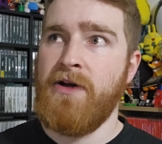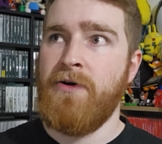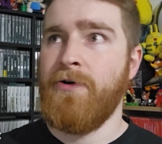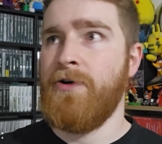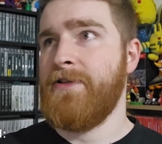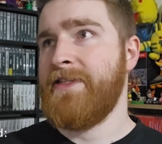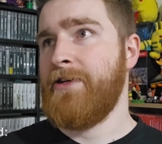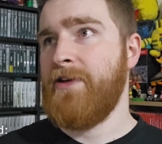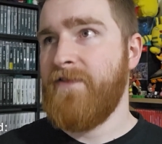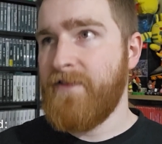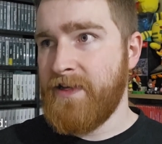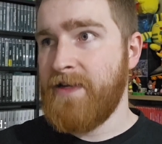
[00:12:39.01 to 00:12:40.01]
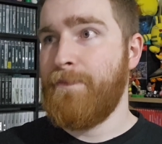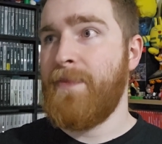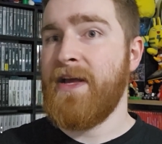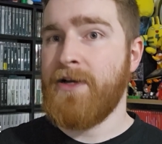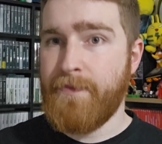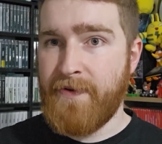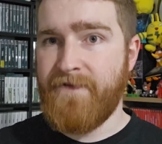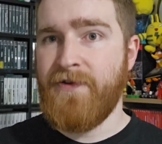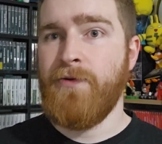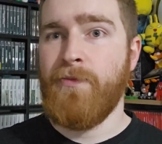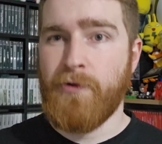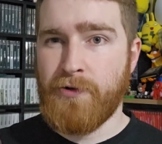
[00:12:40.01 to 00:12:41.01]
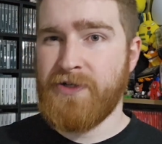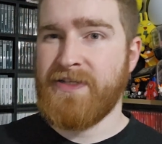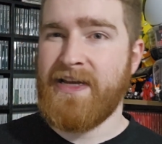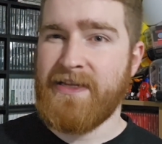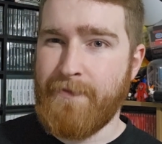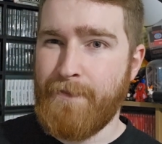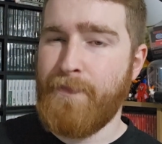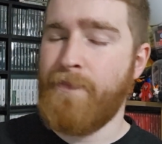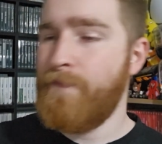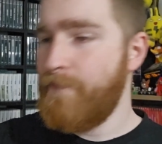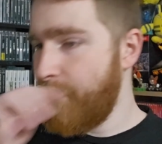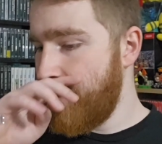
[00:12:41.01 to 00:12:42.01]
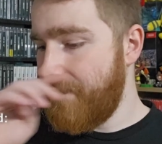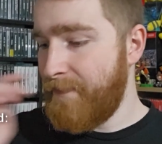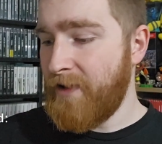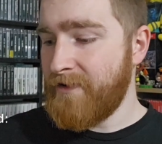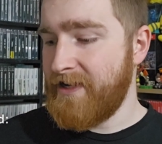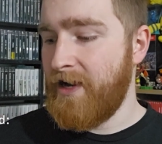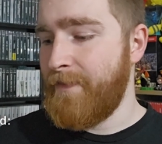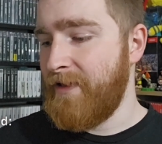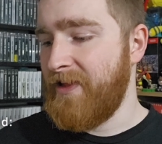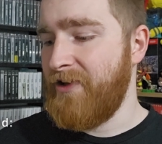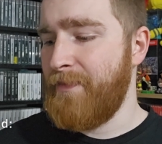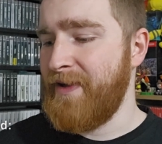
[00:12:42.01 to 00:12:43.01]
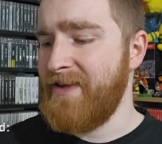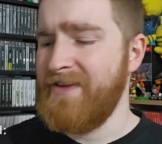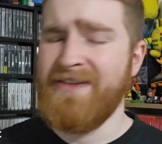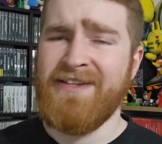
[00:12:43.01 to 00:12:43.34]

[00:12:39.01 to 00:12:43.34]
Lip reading: or alternatively pick up a few more, just kind of bulk it up a little bit.